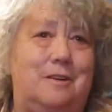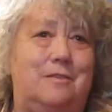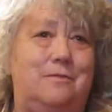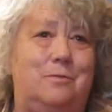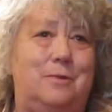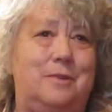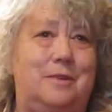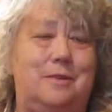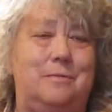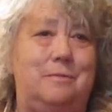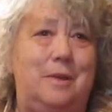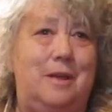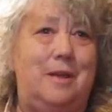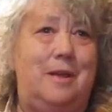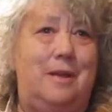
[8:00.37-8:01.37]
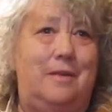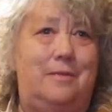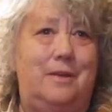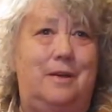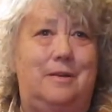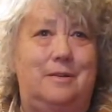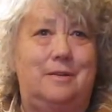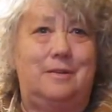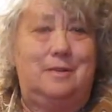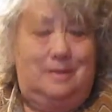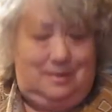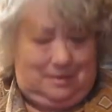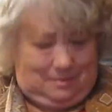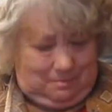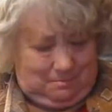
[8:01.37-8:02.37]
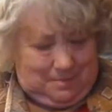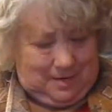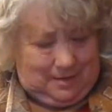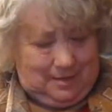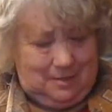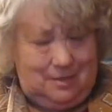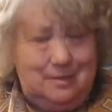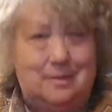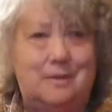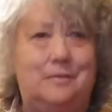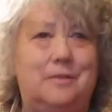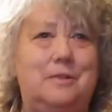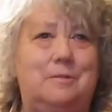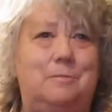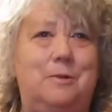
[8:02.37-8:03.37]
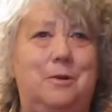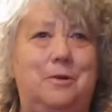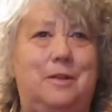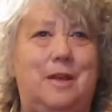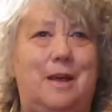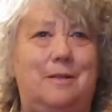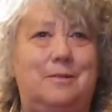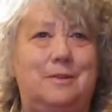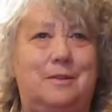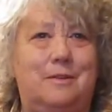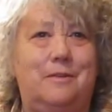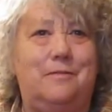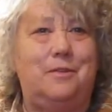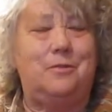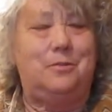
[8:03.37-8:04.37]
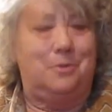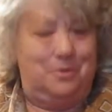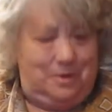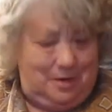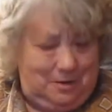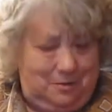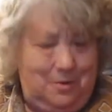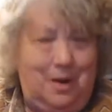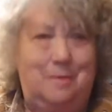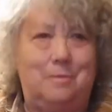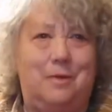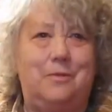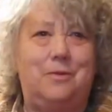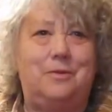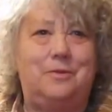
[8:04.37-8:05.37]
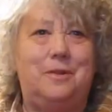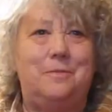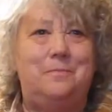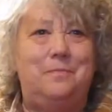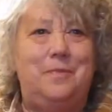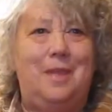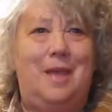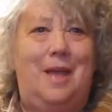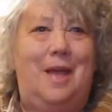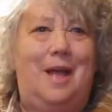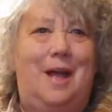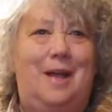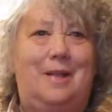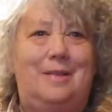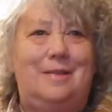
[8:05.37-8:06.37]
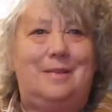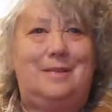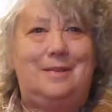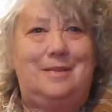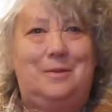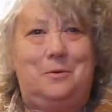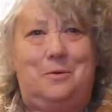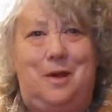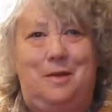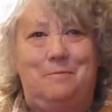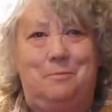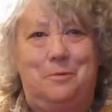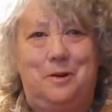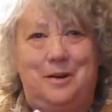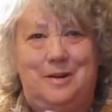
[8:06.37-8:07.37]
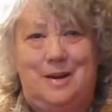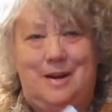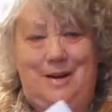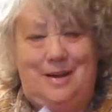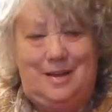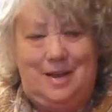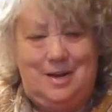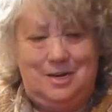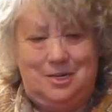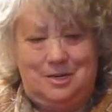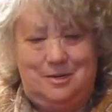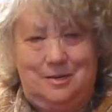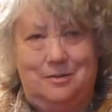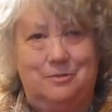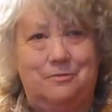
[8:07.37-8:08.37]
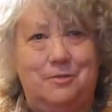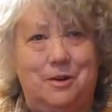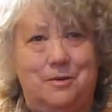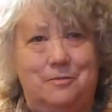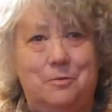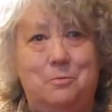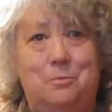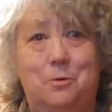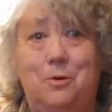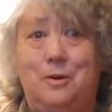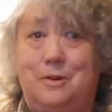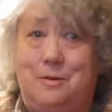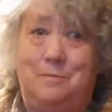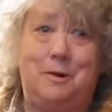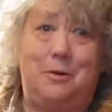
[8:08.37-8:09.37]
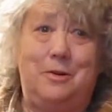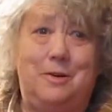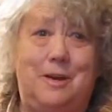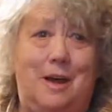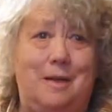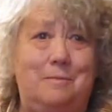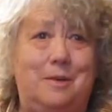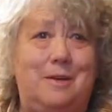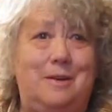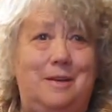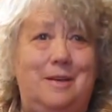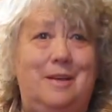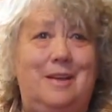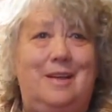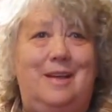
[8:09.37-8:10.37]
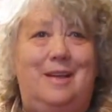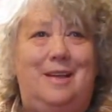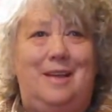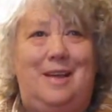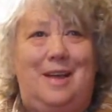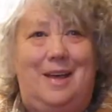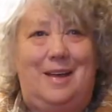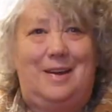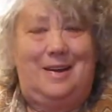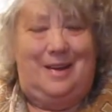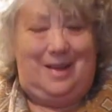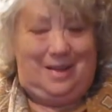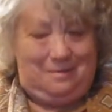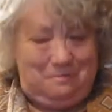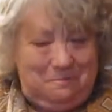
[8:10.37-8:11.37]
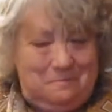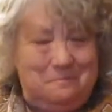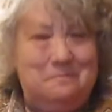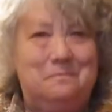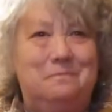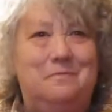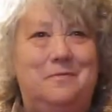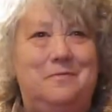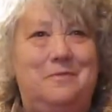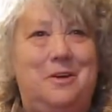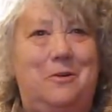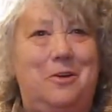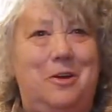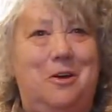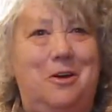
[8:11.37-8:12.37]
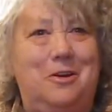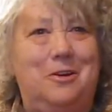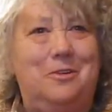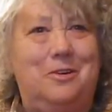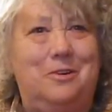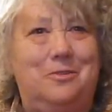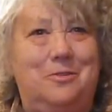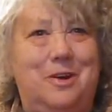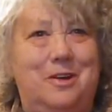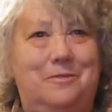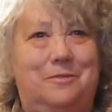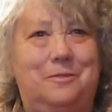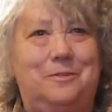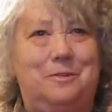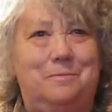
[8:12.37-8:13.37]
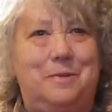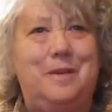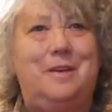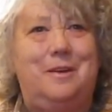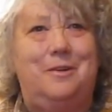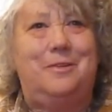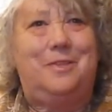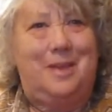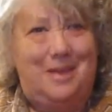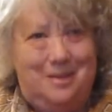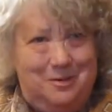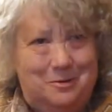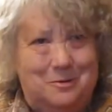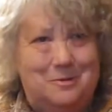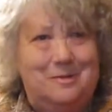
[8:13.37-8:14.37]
of wisdom, the messages of the Spirit Council of the 13 grandmothers. And so I put a dedication in the front of the book to Mary Diamond, and I'm very honored and grateful to be here. Thank you.